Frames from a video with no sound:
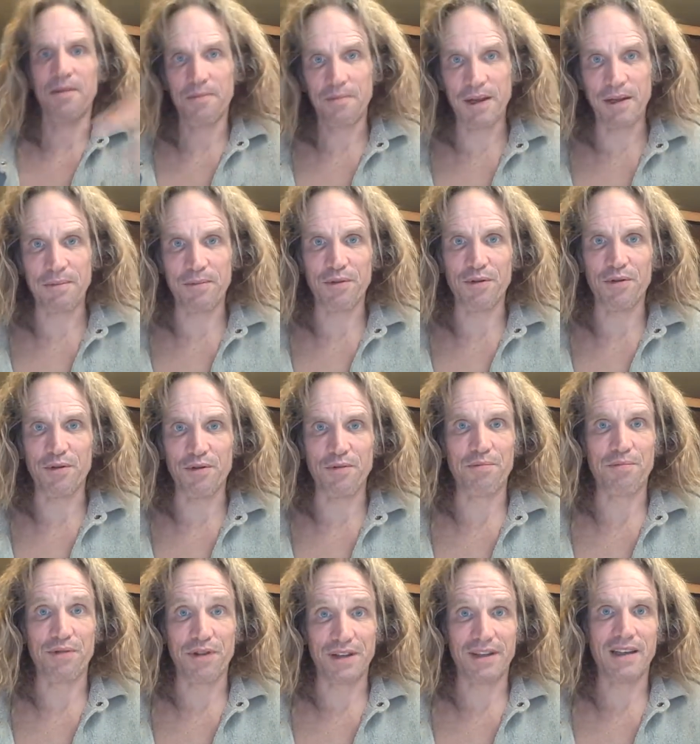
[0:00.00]
people who
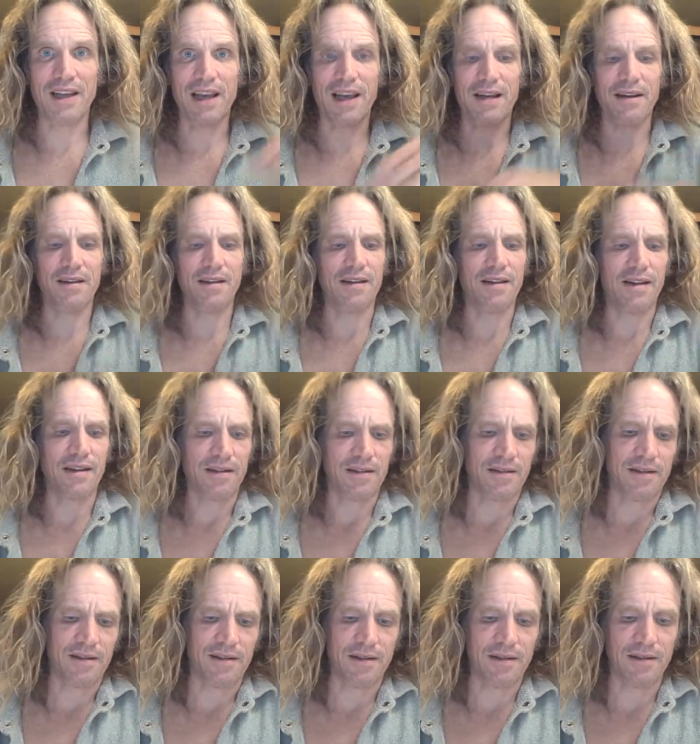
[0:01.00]
pretend that
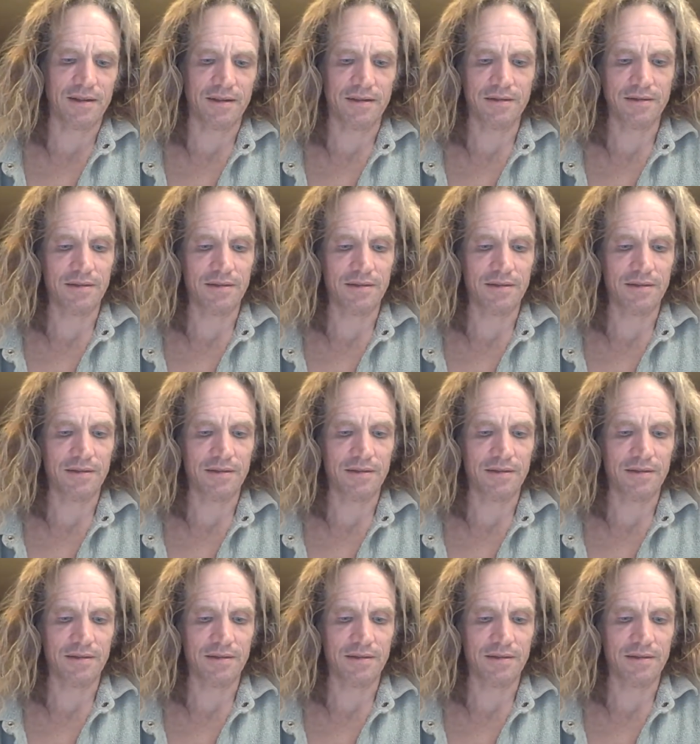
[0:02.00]
they